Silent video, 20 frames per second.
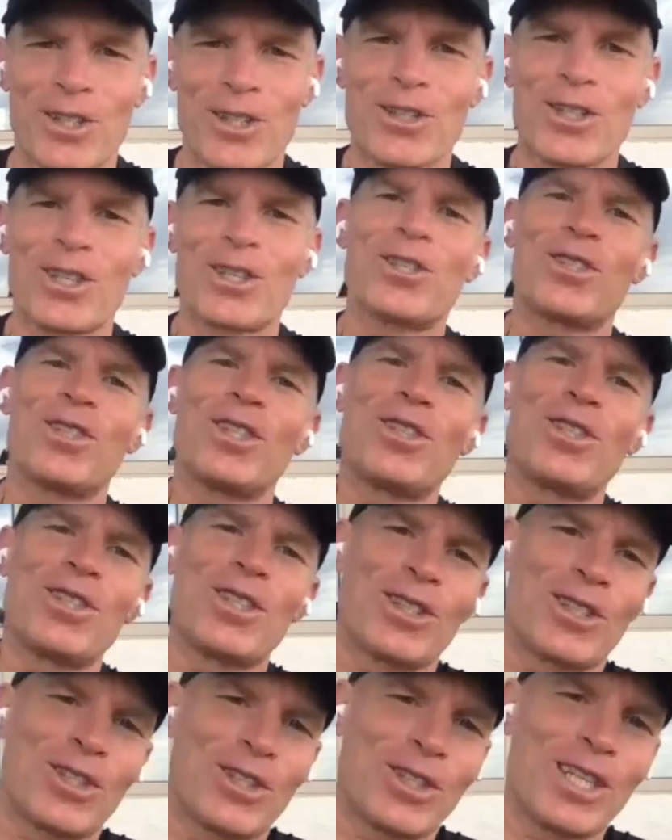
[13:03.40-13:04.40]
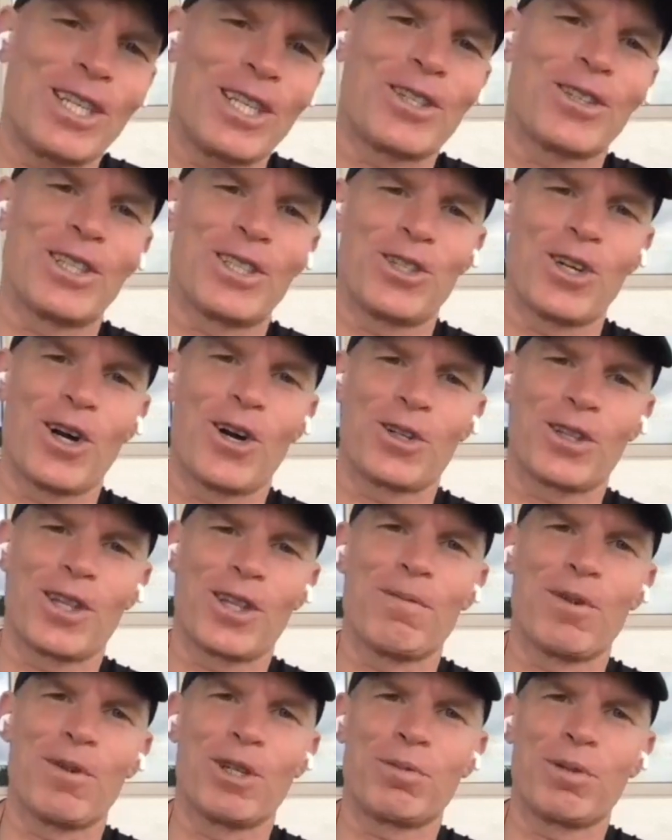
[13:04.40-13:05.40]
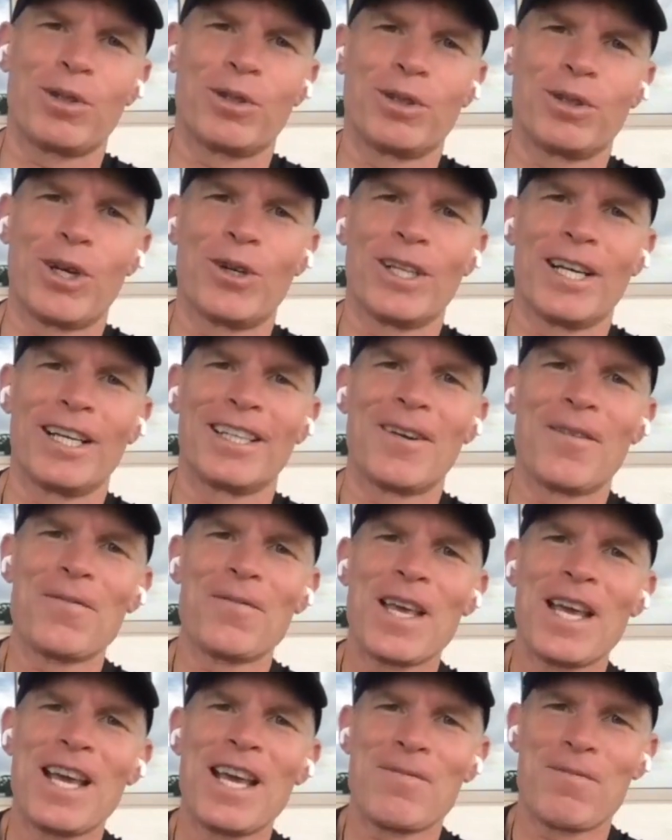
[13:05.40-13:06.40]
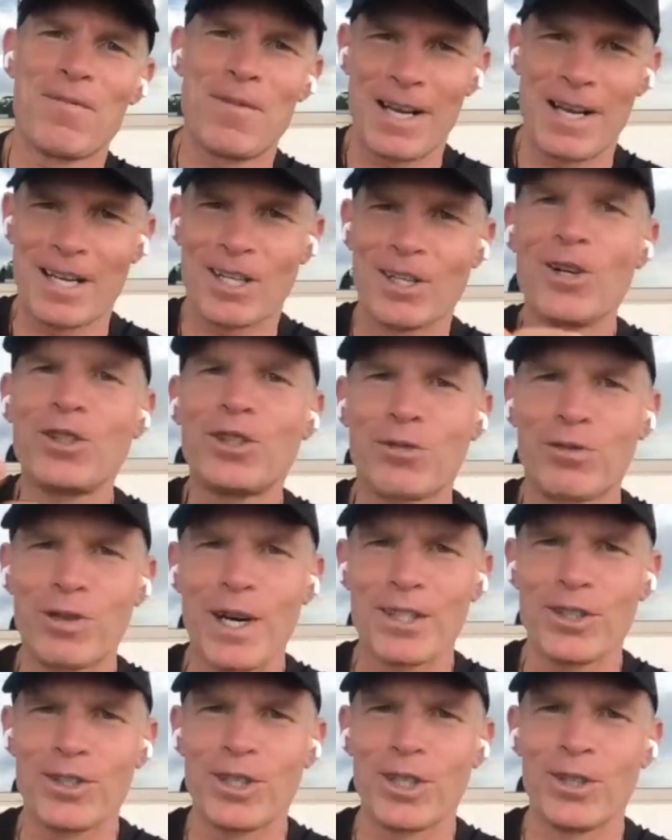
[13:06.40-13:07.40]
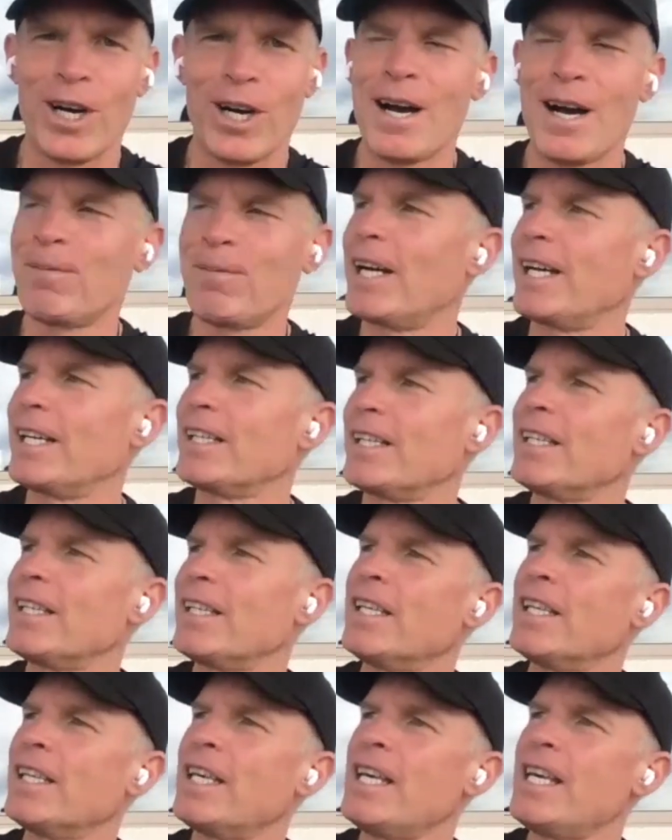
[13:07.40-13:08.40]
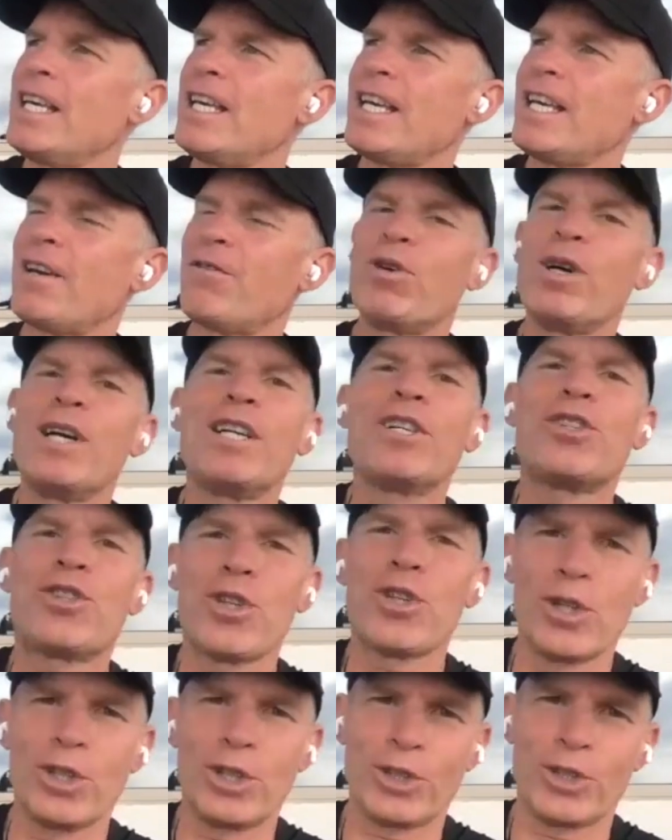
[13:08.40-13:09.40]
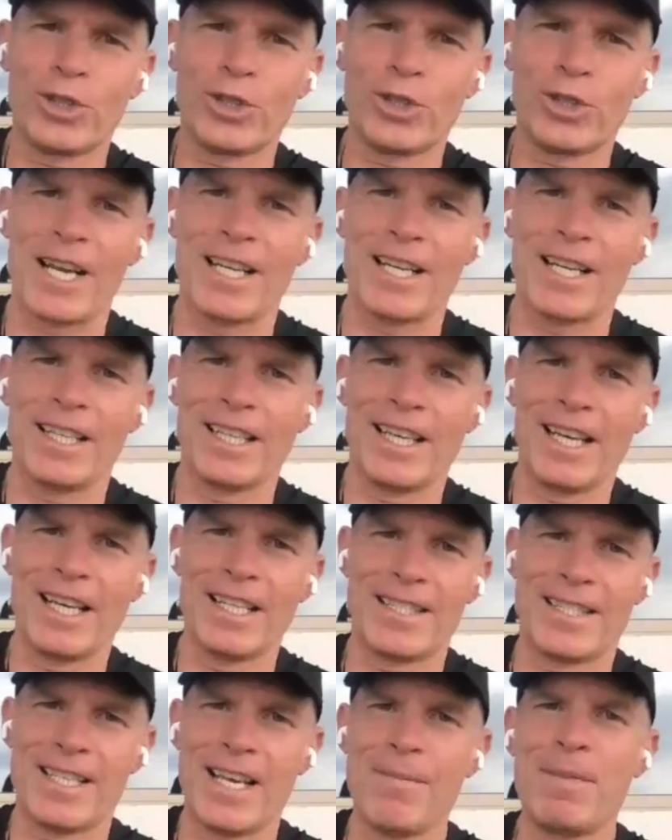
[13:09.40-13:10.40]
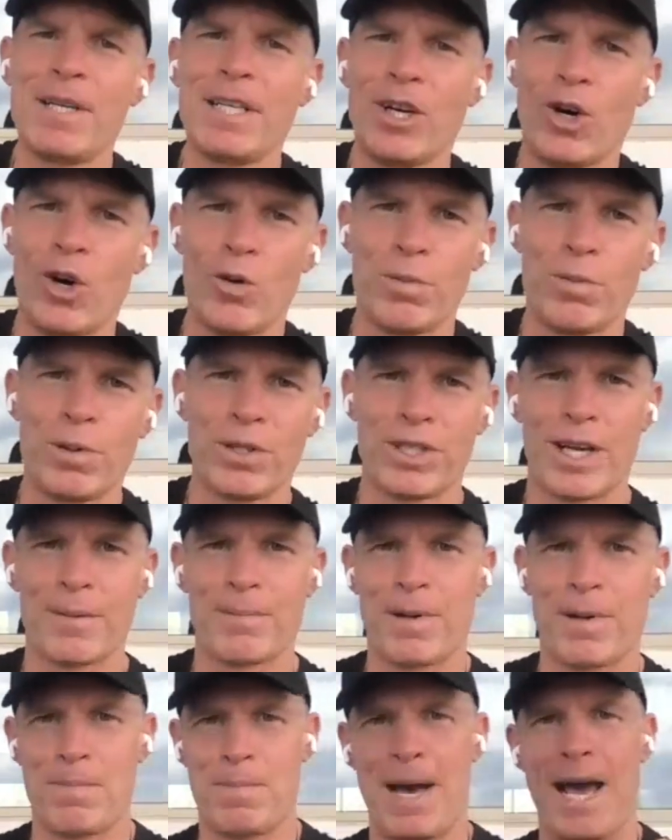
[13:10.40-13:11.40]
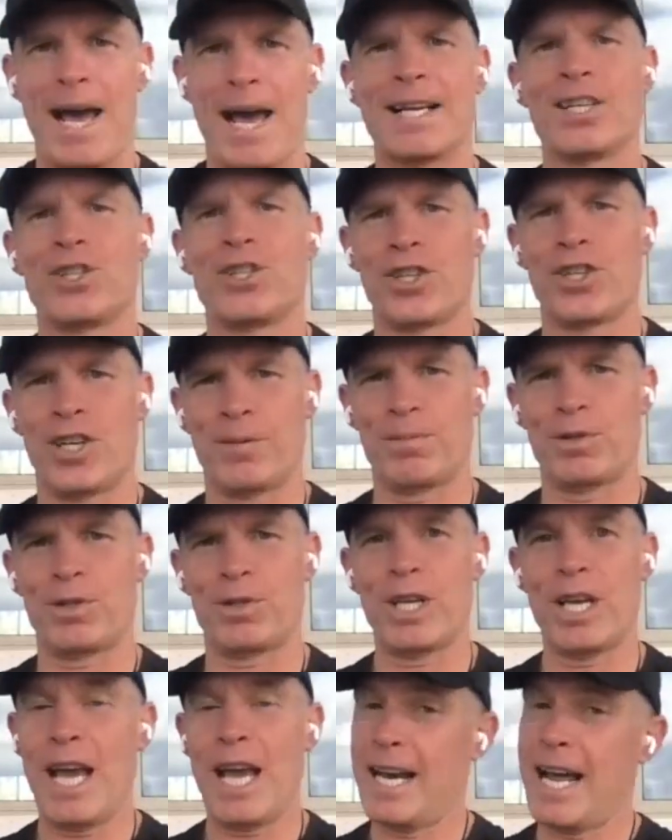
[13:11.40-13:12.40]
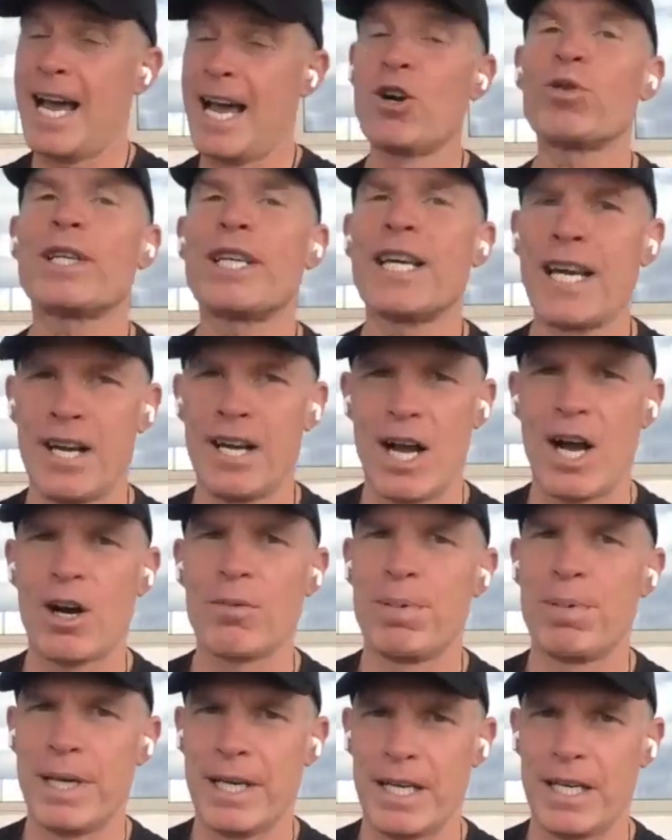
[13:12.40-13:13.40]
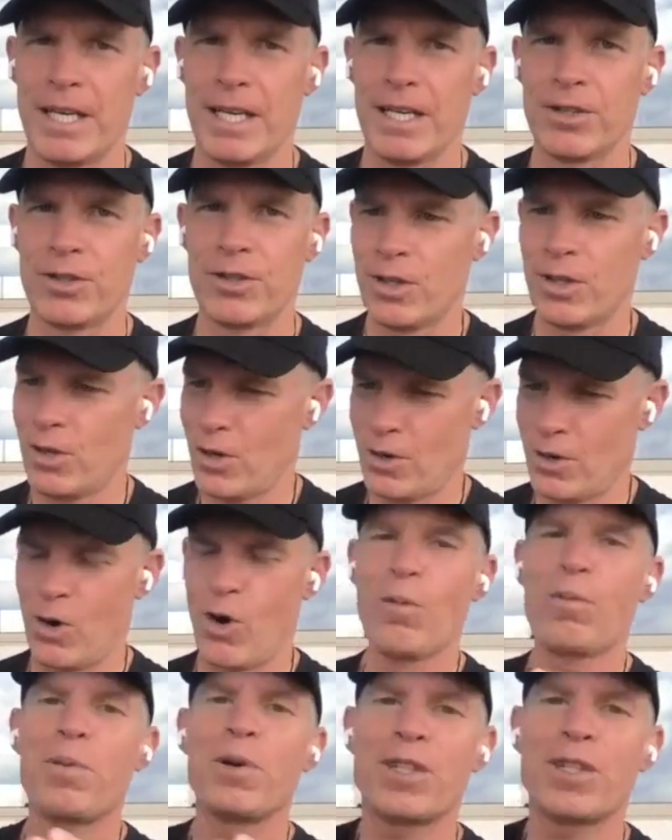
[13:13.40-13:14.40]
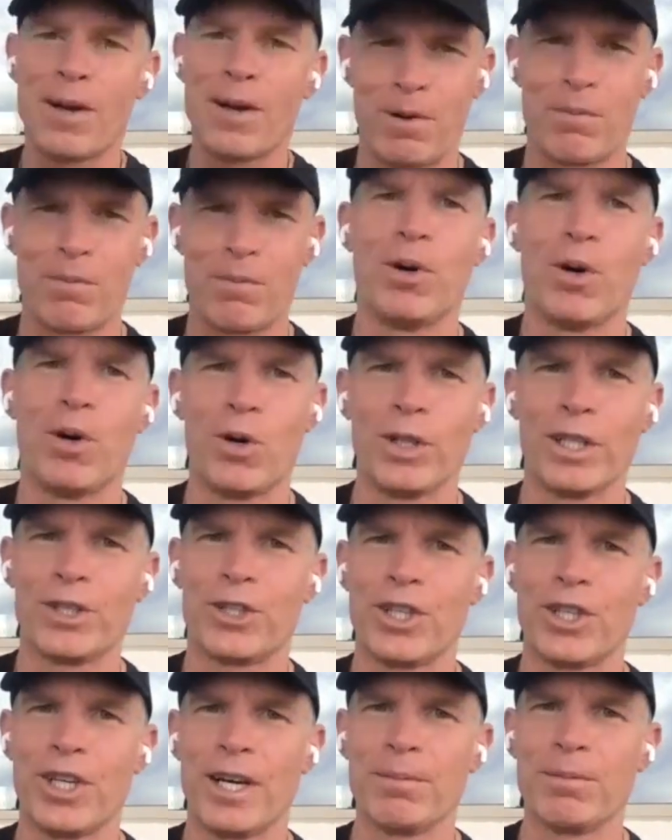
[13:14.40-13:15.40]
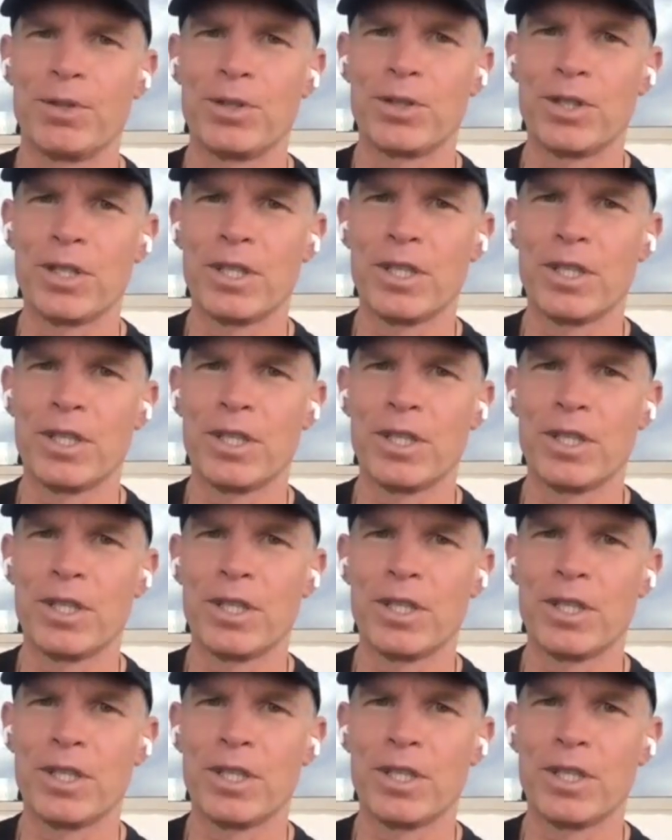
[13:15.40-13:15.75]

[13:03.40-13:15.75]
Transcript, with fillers: This is a, this is a secret joke that most people know. Like my close friends do. I'm like, if we're in a social setting and somebody opens up a bag of chips, and I don't care how big it is, or opens up a bowl of chips,